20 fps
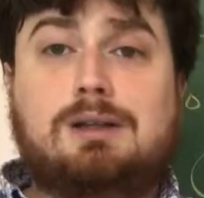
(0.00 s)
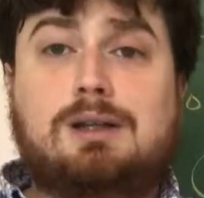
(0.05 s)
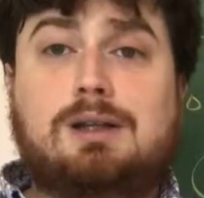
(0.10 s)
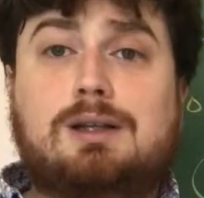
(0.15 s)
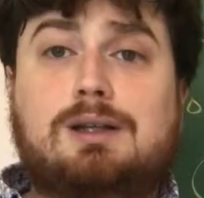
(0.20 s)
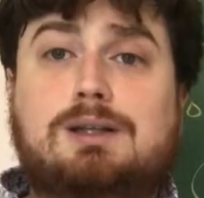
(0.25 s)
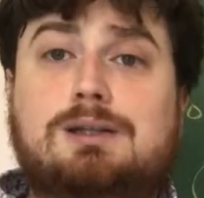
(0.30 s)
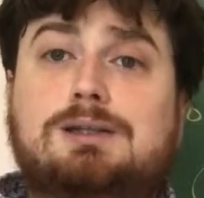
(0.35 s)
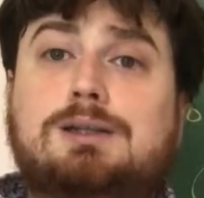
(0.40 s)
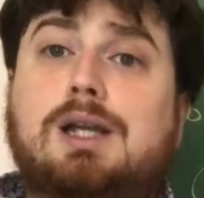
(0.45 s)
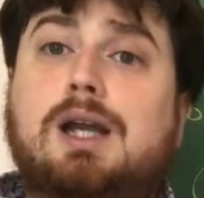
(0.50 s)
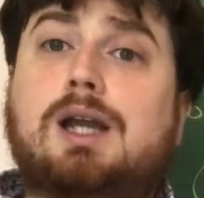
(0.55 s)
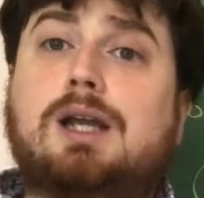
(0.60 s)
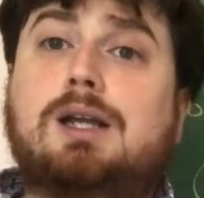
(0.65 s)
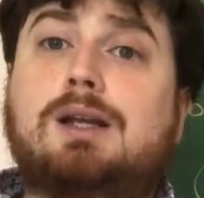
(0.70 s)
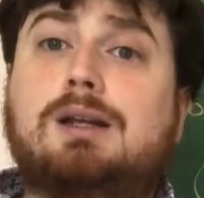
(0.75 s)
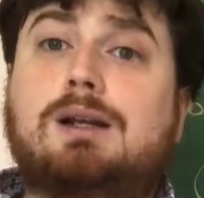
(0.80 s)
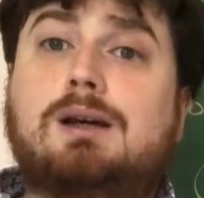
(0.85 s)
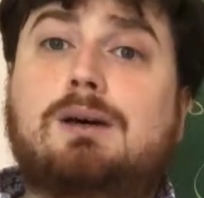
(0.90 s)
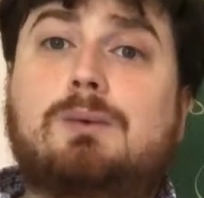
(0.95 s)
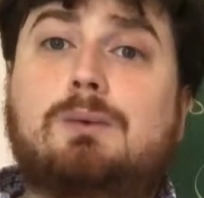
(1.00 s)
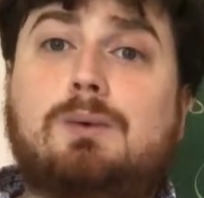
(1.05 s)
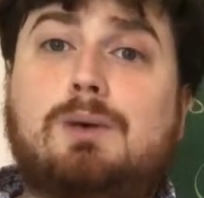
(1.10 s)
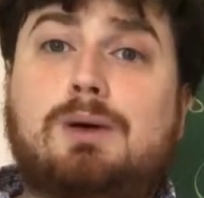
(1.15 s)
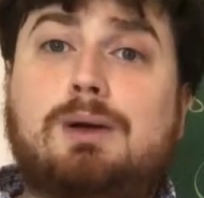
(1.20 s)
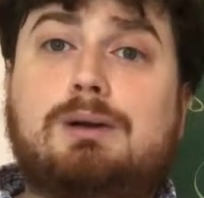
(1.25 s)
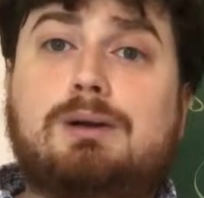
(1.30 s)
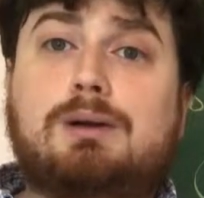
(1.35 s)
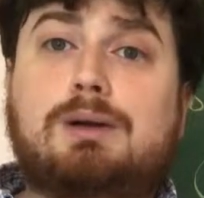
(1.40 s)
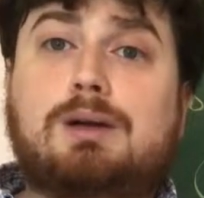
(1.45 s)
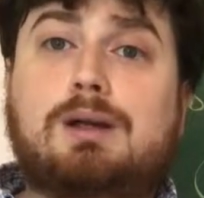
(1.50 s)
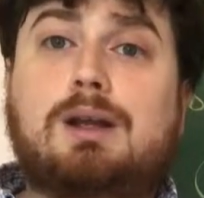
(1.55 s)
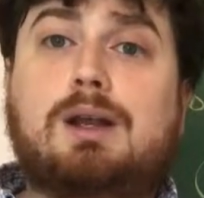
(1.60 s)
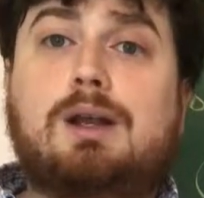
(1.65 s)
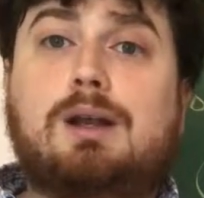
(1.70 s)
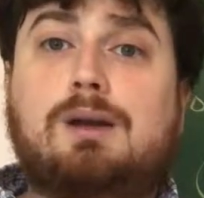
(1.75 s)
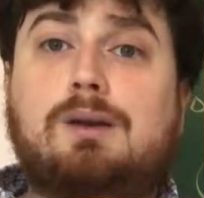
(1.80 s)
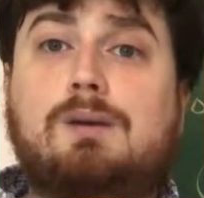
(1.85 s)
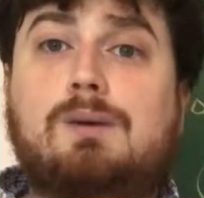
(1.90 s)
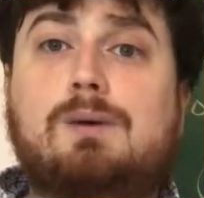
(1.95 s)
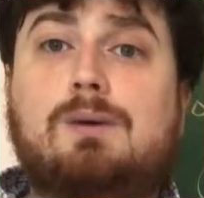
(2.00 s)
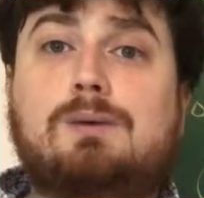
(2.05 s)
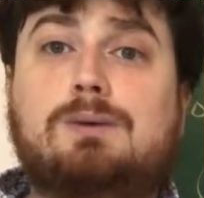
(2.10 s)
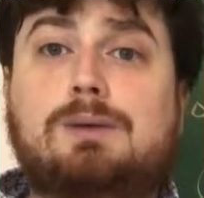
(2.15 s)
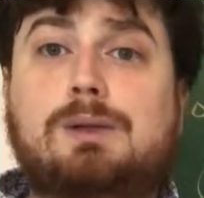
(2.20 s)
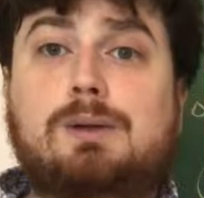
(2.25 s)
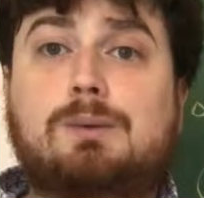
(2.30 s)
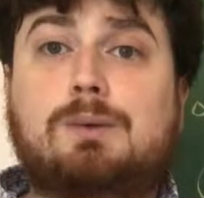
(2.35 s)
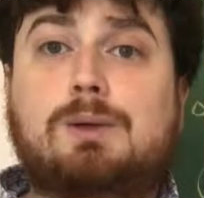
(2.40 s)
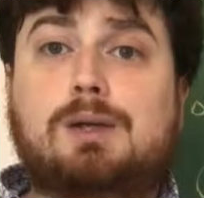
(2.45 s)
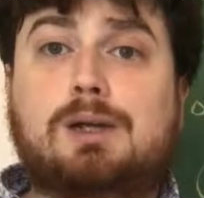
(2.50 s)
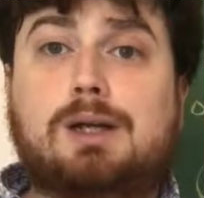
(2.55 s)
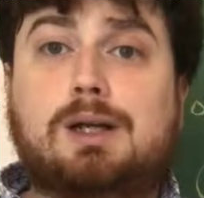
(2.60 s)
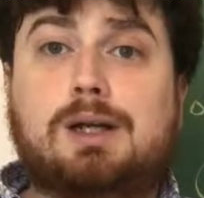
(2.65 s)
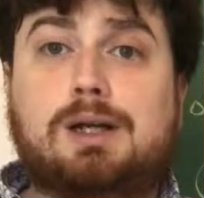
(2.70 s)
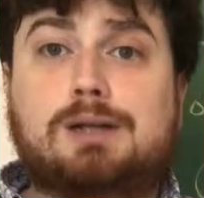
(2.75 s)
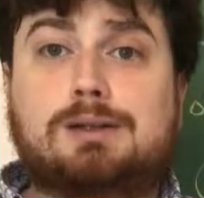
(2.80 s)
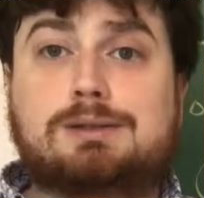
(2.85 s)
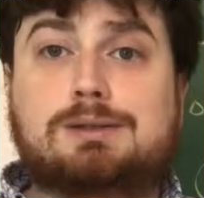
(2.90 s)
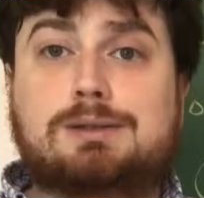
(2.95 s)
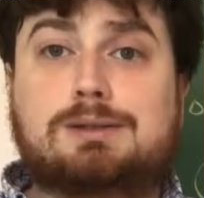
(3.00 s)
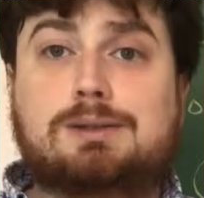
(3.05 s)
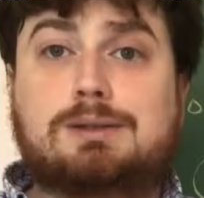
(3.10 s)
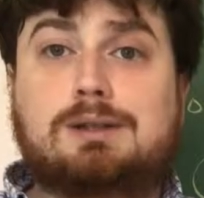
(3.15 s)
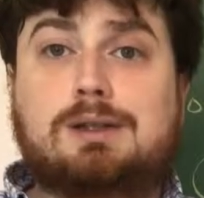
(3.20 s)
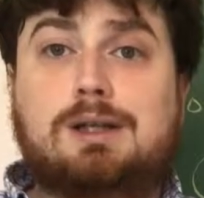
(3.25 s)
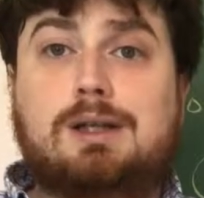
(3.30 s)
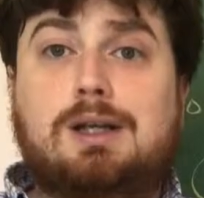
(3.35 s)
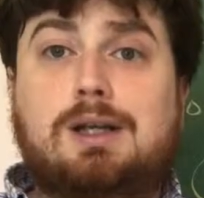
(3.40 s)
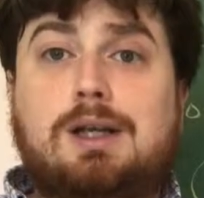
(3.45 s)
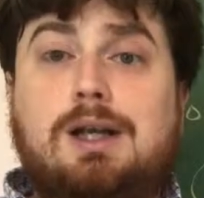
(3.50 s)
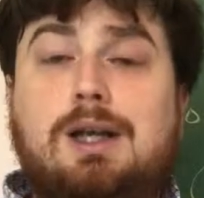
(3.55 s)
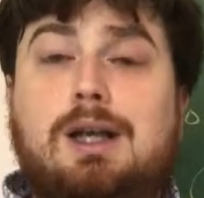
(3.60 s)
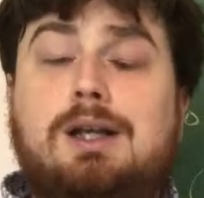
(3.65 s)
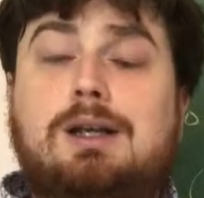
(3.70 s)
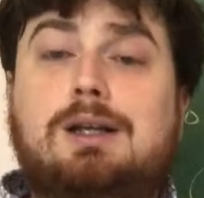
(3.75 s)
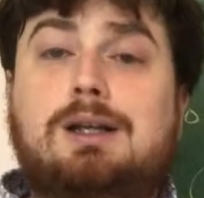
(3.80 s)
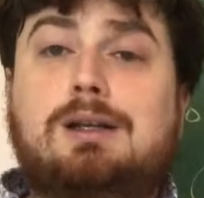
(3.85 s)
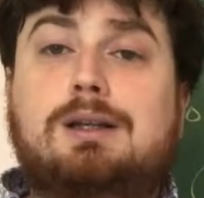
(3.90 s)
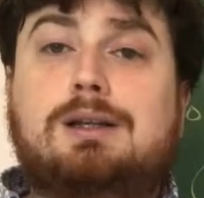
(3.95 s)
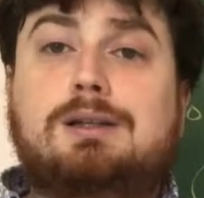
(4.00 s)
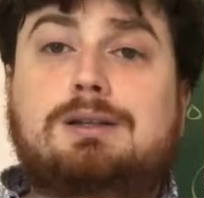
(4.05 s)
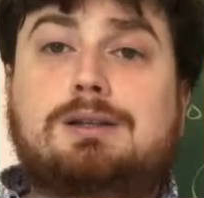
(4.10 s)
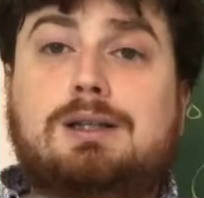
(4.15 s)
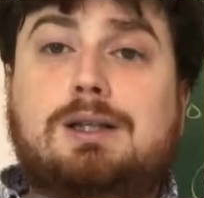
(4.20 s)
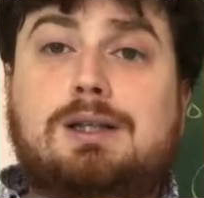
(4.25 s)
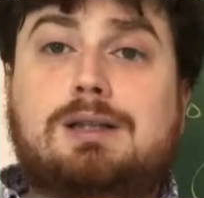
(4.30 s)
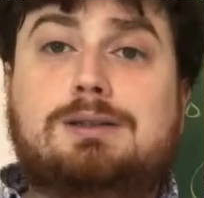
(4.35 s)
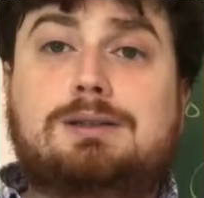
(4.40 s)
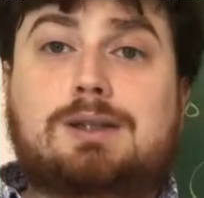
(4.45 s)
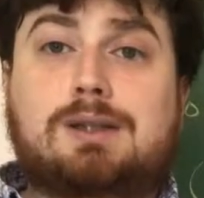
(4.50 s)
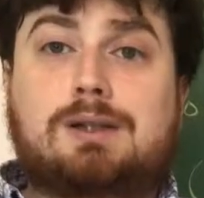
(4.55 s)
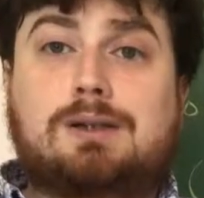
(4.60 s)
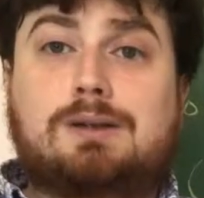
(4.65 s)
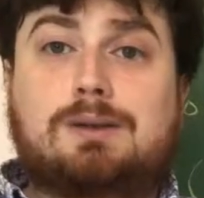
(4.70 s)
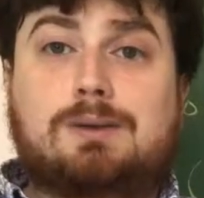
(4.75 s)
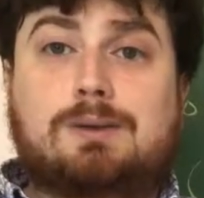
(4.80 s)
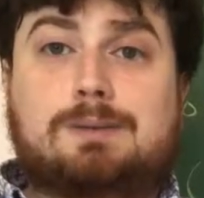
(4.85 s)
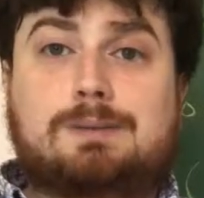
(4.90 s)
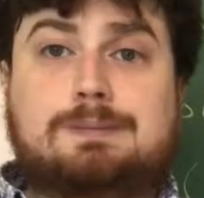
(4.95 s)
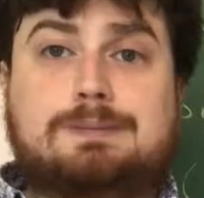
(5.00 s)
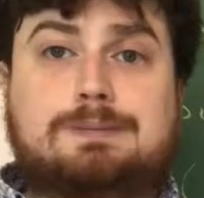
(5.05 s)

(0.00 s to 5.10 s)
That is, I get out one and only one answer. And in this case, I do.